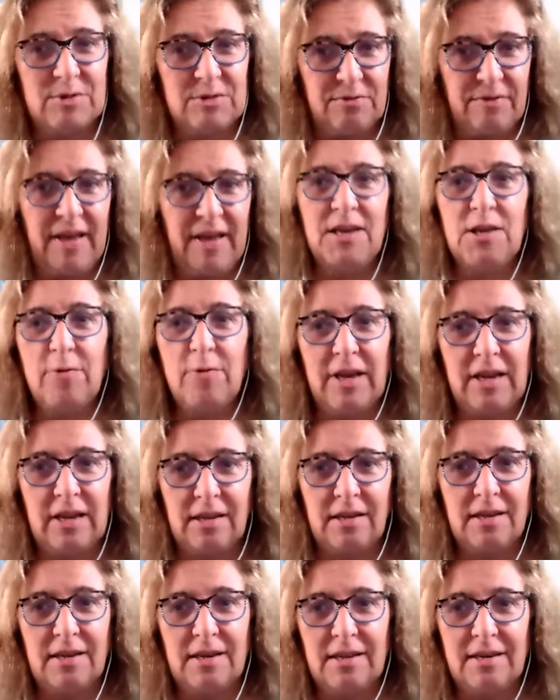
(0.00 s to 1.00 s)
evaluating
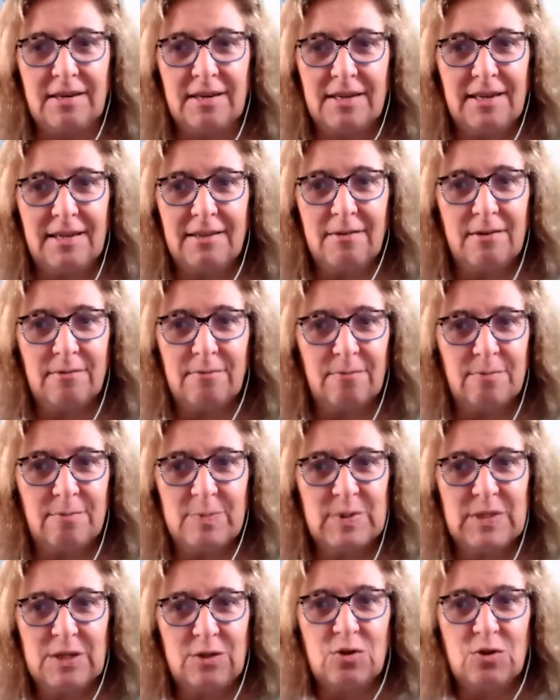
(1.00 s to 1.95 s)
it and said,